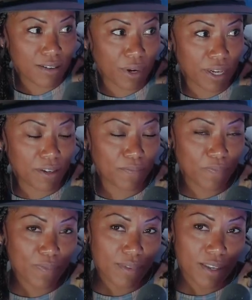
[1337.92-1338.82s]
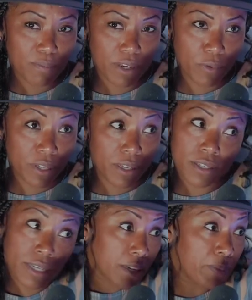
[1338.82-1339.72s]
Right being
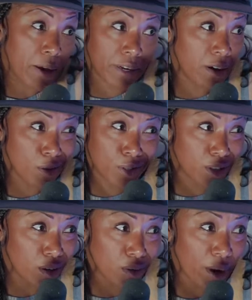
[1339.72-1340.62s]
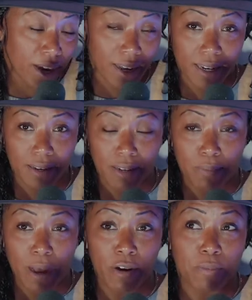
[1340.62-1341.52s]
realistic about it also mm-hmm. right and
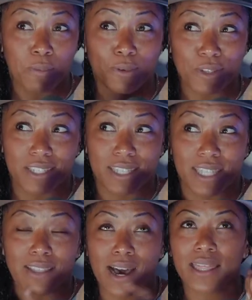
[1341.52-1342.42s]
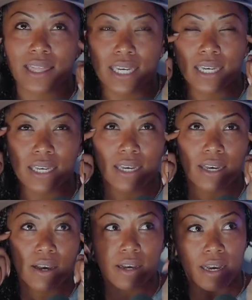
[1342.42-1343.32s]
empowering people to not think
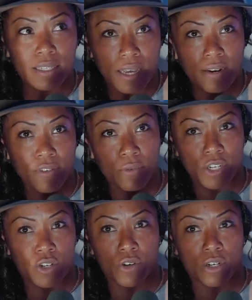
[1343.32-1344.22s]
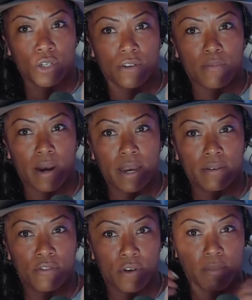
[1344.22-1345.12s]
it's kind of a restructure of
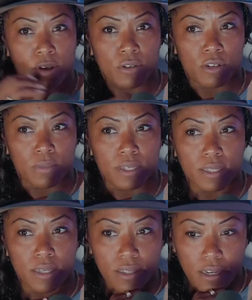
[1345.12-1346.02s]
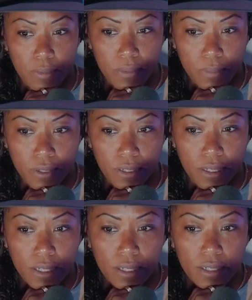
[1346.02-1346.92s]
mind frame also because i think a lot of people
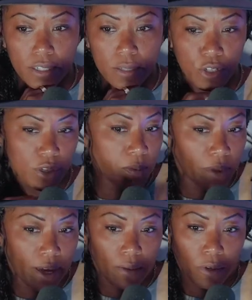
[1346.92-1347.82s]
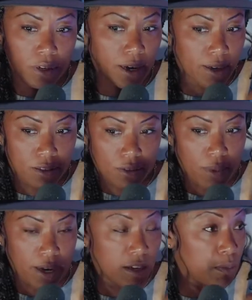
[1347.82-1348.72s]
especially in the black community it's
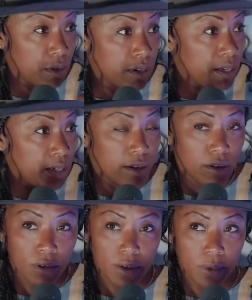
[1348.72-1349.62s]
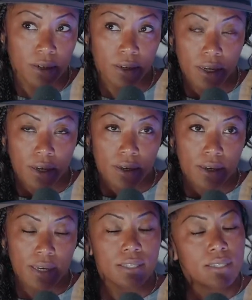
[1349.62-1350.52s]
my community you know i mean
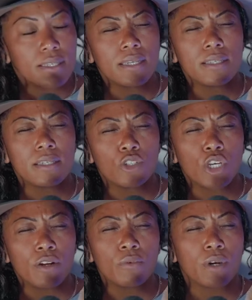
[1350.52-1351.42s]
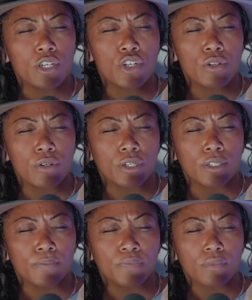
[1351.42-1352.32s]
it's it's a generational